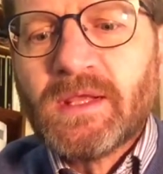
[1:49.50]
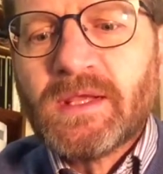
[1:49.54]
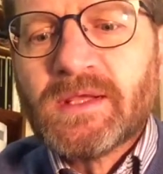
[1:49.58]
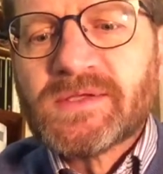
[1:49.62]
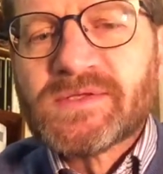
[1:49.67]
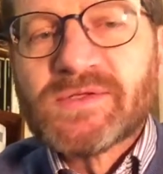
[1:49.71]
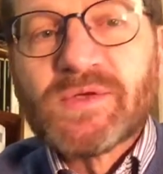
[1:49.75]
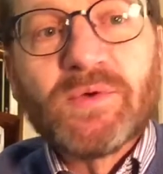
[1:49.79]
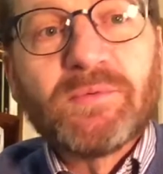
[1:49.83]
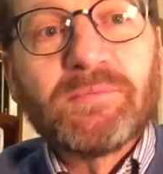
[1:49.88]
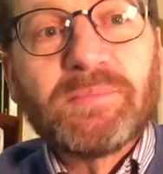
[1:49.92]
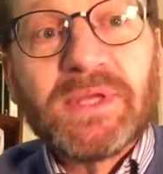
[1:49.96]

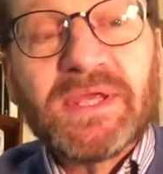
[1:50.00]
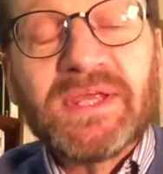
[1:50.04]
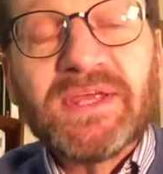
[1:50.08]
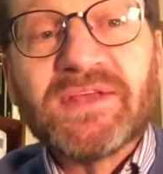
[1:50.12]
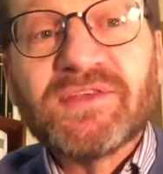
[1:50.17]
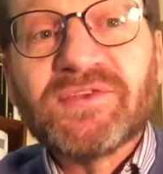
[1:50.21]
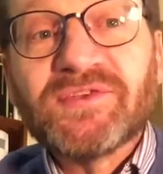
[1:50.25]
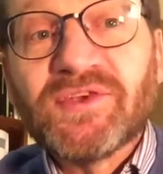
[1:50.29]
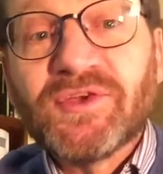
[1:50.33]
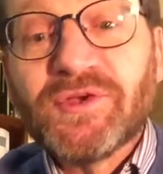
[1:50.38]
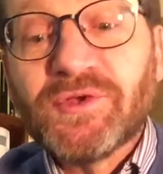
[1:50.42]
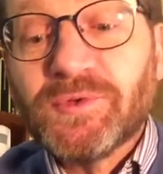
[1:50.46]
so I'm
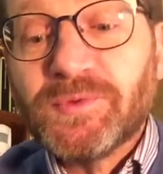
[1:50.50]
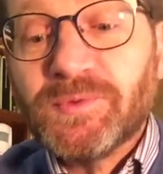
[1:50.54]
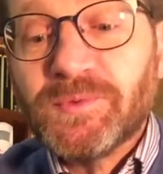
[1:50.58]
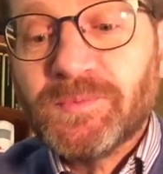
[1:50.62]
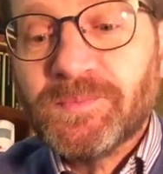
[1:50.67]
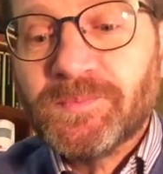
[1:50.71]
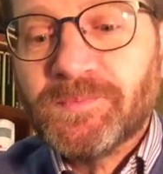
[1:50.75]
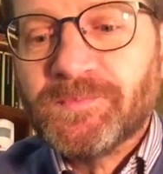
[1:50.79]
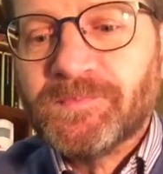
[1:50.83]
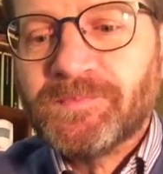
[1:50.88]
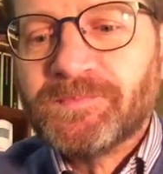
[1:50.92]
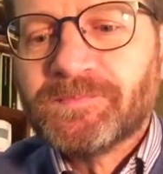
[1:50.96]
picking 2,
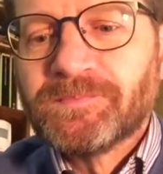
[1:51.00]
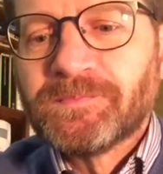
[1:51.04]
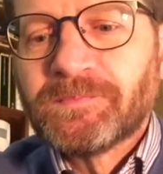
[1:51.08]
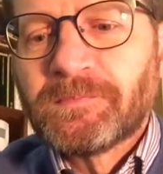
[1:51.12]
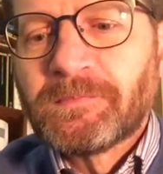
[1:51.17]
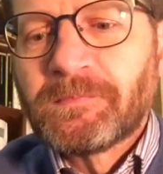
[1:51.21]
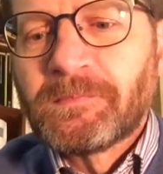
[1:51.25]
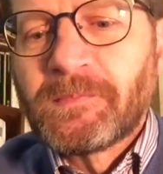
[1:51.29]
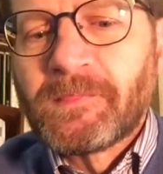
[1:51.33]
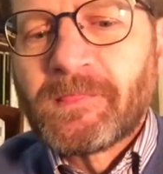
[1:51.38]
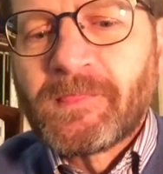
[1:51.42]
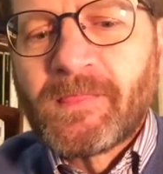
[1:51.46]

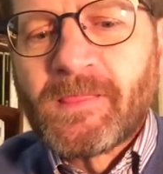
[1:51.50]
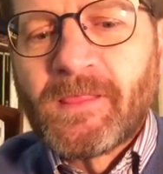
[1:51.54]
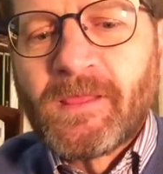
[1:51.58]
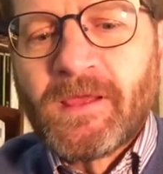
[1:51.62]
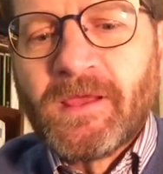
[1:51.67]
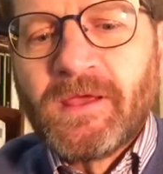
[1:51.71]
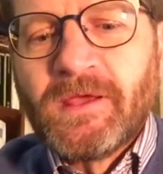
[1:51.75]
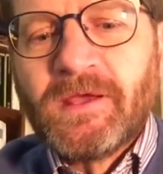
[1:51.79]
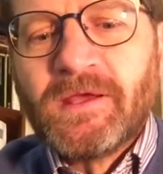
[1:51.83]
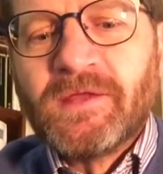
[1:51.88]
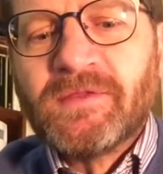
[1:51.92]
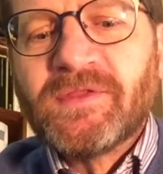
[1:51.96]

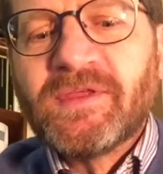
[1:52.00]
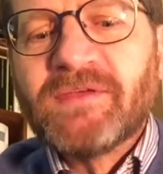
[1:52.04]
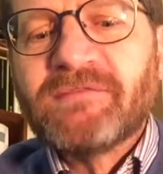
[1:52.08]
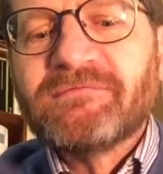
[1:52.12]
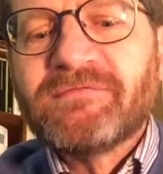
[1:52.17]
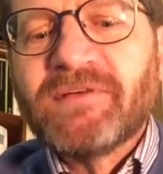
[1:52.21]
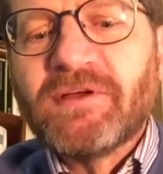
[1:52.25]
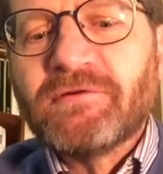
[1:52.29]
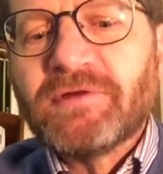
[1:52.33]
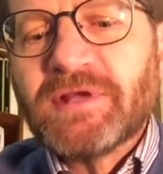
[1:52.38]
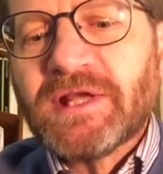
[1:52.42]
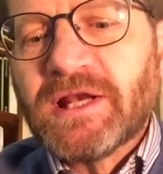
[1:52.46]
and they're
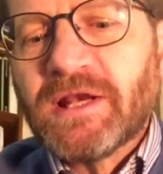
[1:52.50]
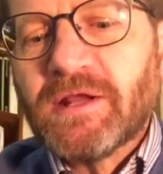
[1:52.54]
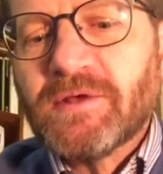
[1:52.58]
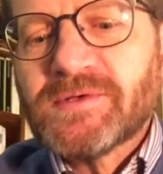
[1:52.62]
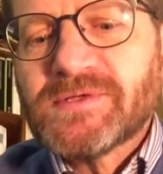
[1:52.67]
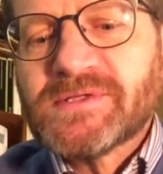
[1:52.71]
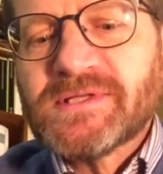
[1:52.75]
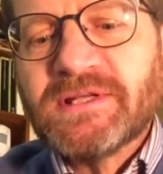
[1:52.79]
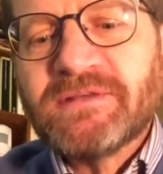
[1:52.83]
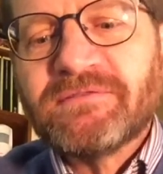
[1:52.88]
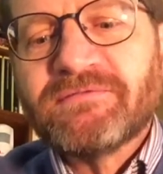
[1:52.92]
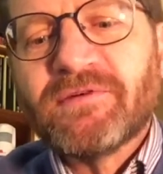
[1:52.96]
very
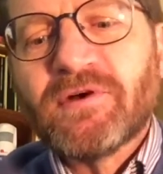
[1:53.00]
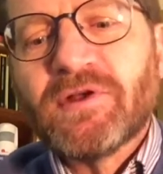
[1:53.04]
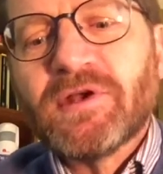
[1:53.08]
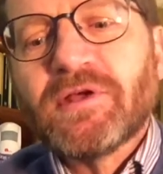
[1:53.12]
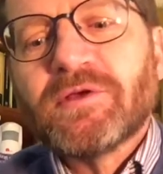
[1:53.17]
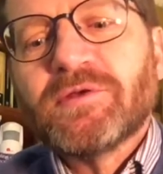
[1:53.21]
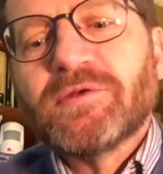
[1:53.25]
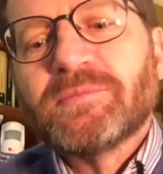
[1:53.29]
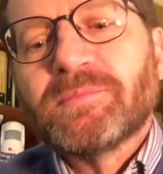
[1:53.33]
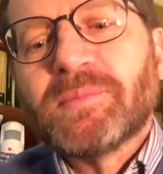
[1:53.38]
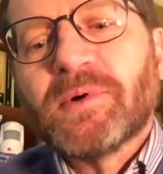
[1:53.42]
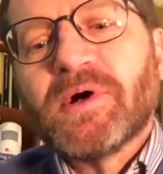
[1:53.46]
closely
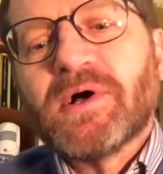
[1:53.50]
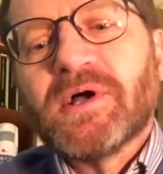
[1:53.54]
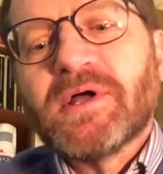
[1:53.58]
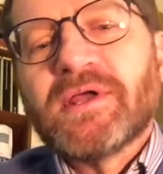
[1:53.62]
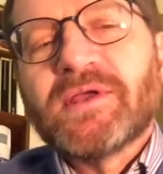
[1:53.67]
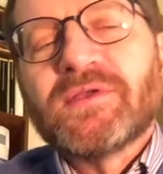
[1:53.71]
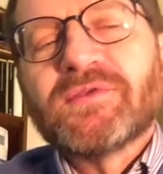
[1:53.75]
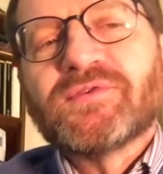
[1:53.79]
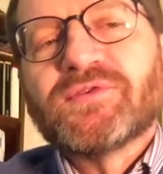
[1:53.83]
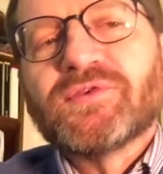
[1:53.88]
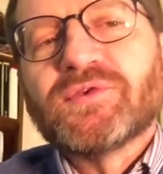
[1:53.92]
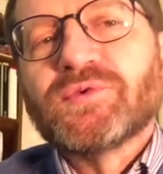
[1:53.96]
followed
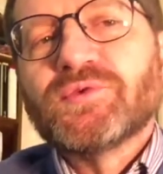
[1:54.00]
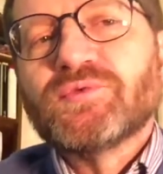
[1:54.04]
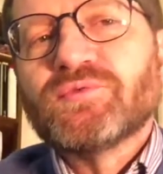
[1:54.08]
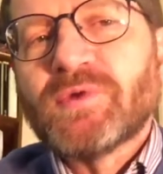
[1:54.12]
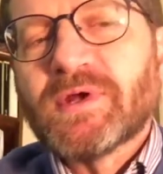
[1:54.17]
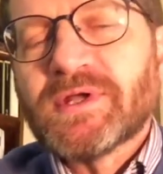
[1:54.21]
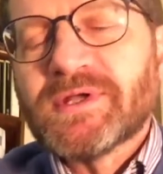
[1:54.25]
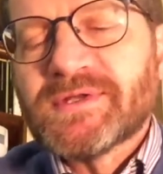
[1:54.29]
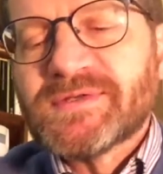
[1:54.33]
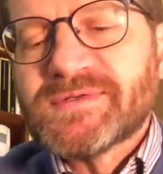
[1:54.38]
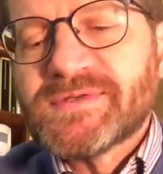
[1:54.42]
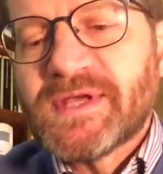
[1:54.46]
by 2
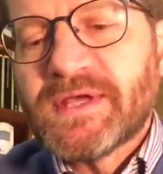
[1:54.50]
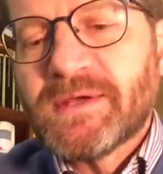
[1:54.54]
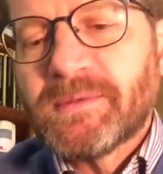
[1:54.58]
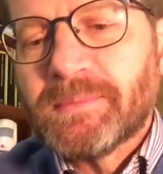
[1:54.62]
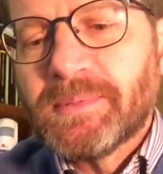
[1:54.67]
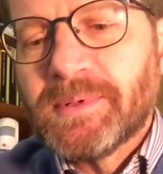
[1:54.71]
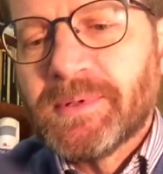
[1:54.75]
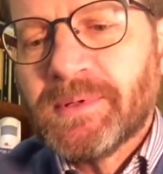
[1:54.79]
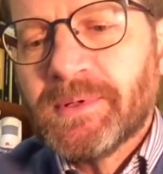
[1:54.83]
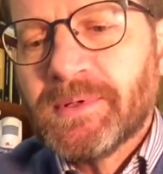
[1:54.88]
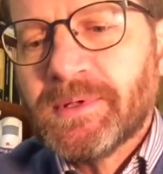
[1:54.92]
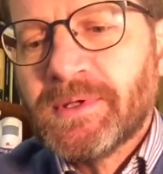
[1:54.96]

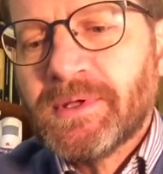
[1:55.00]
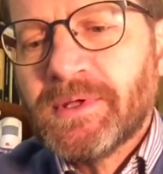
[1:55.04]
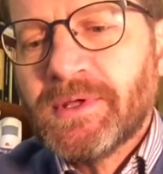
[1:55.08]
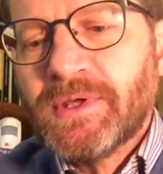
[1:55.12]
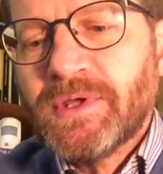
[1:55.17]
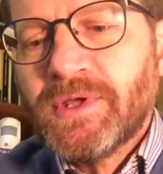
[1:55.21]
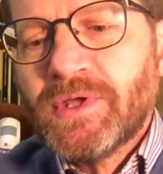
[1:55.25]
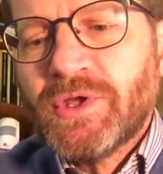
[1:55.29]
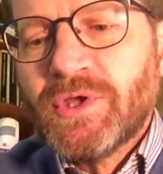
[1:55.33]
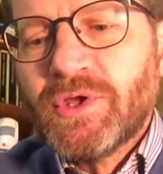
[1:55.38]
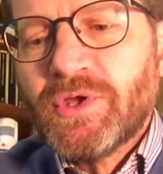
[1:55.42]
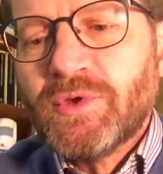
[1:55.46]
runners-up
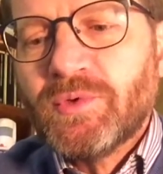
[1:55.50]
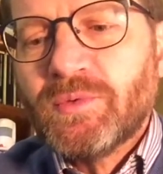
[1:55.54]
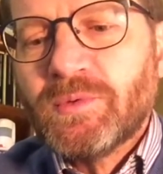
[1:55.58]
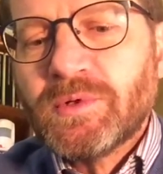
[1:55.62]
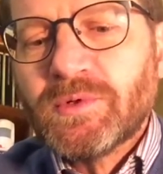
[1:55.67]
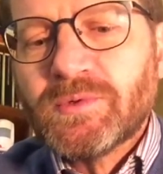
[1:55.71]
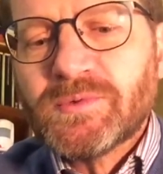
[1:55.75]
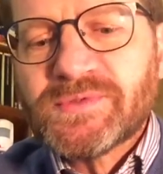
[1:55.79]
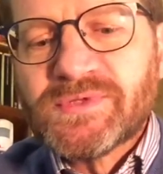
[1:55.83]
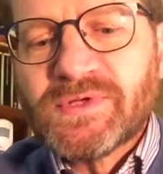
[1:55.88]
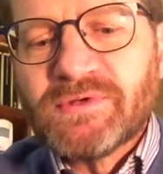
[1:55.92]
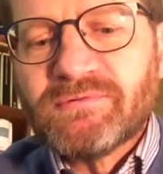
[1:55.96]
who will
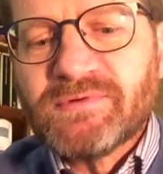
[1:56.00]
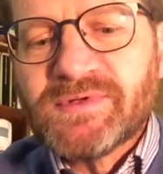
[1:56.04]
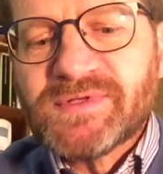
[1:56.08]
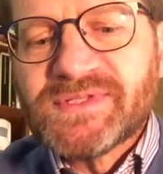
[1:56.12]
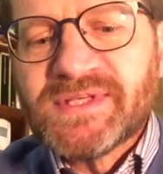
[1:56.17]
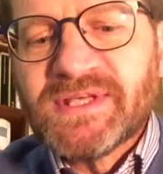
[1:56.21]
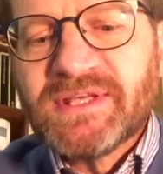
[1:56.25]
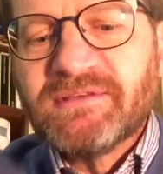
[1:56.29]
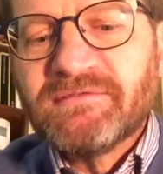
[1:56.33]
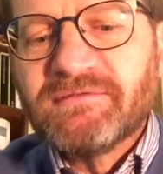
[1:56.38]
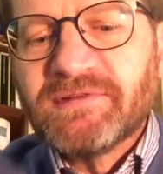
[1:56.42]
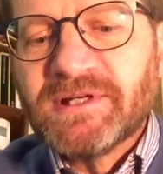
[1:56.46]
also
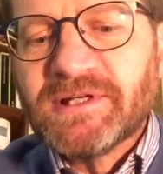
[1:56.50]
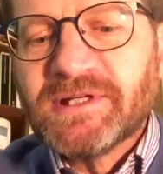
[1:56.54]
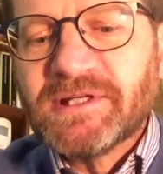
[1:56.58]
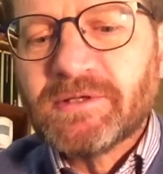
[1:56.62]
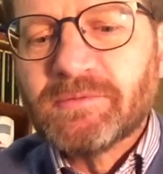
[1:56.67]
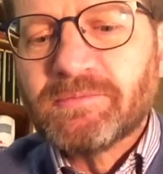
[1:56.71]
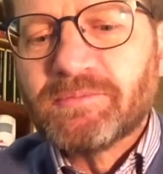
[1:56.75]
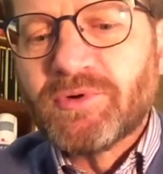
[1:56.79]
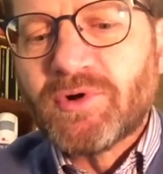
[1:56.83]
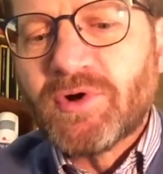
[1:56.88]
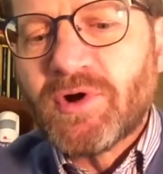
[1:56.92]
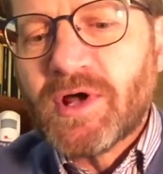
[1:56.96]
receive a
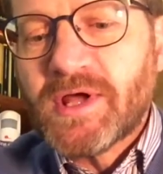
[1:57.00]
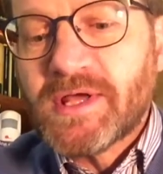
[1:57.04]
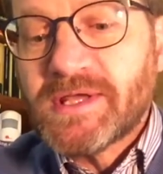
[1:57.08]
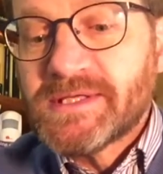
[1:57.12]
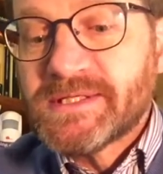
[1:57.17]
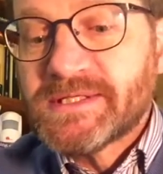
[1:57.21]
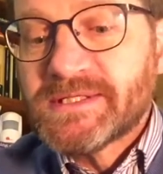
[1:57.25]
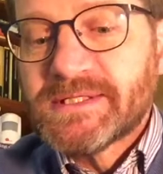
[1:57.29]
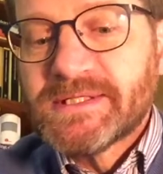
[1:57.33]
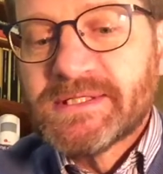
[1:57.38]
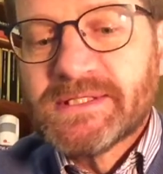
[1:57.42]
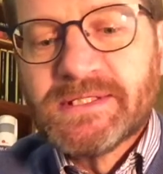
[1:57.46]
little
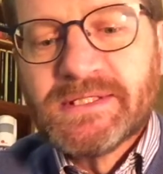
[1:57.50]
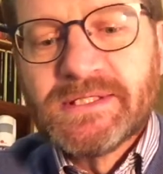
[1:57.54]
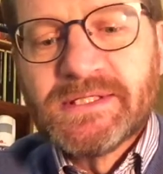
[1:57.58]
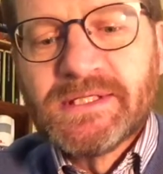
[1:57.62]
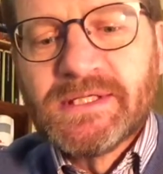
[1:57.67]
prize,